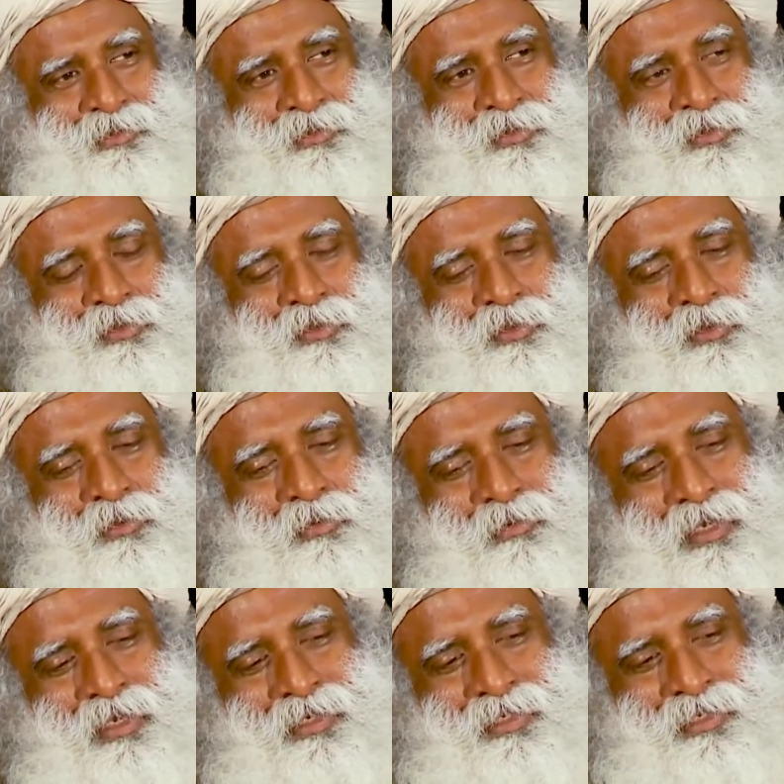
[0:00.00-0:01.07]
So
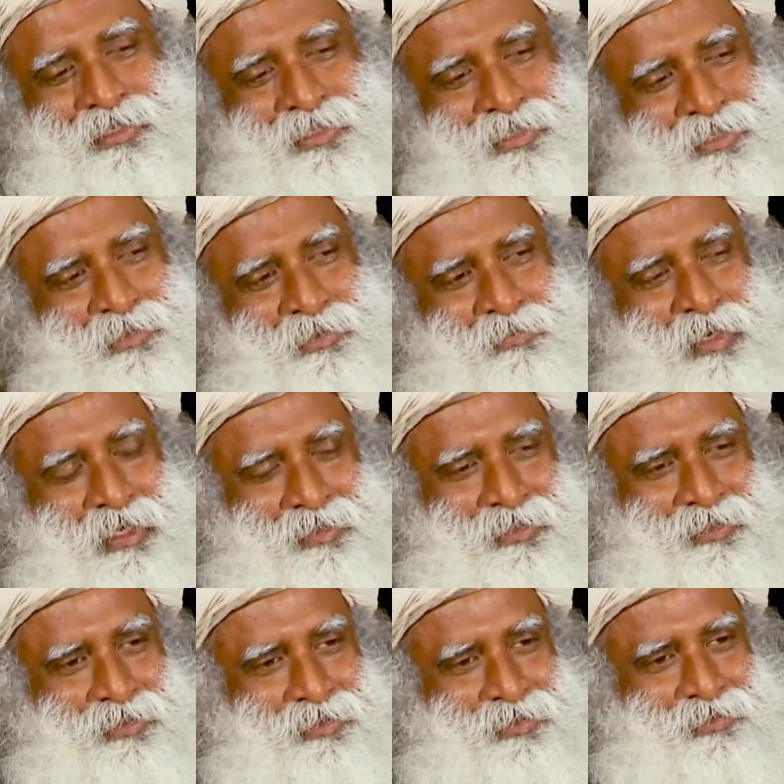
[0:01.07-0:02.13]
red is
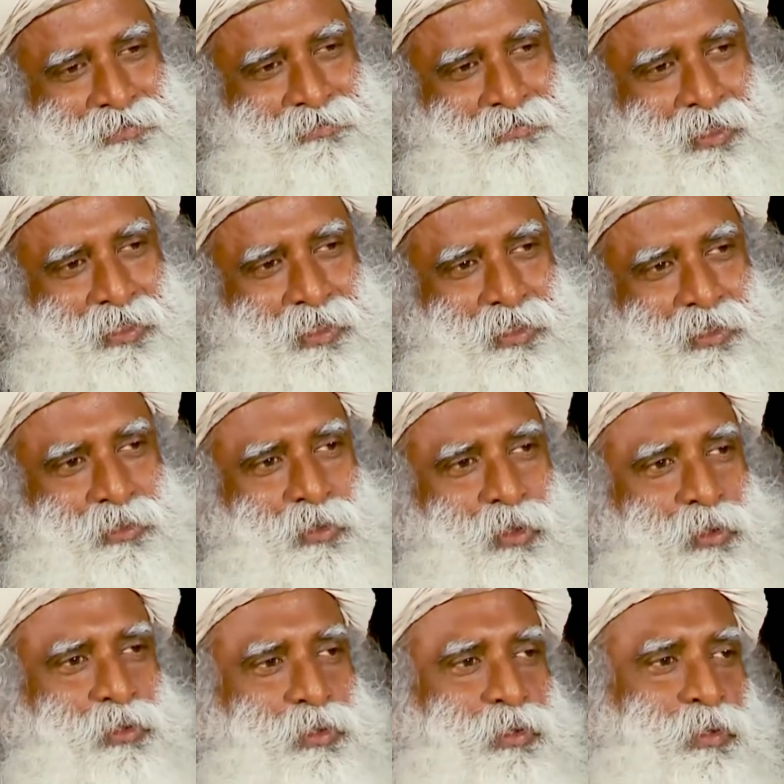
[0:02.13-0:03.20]
better, and it is
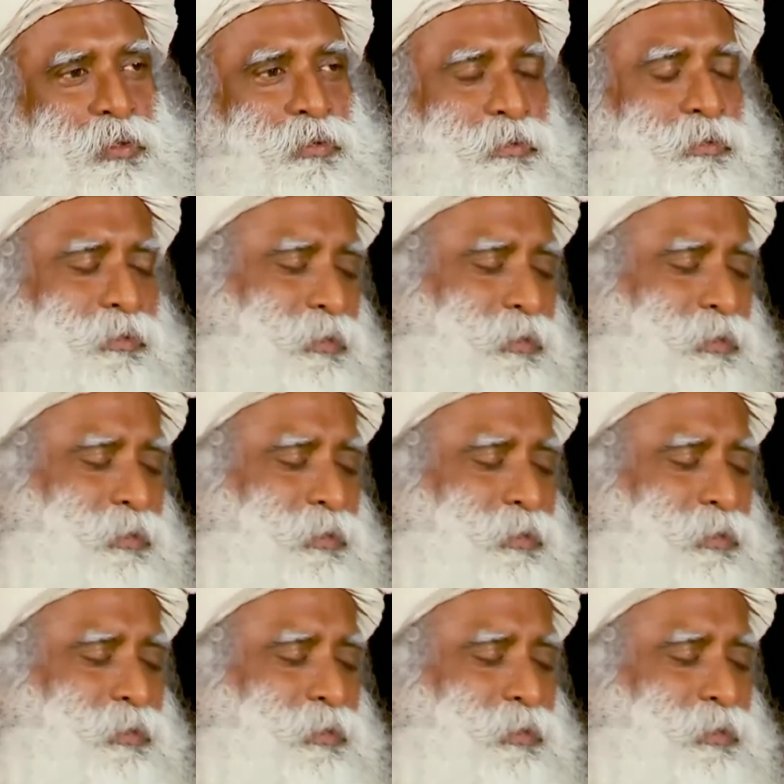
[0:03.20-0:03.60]
also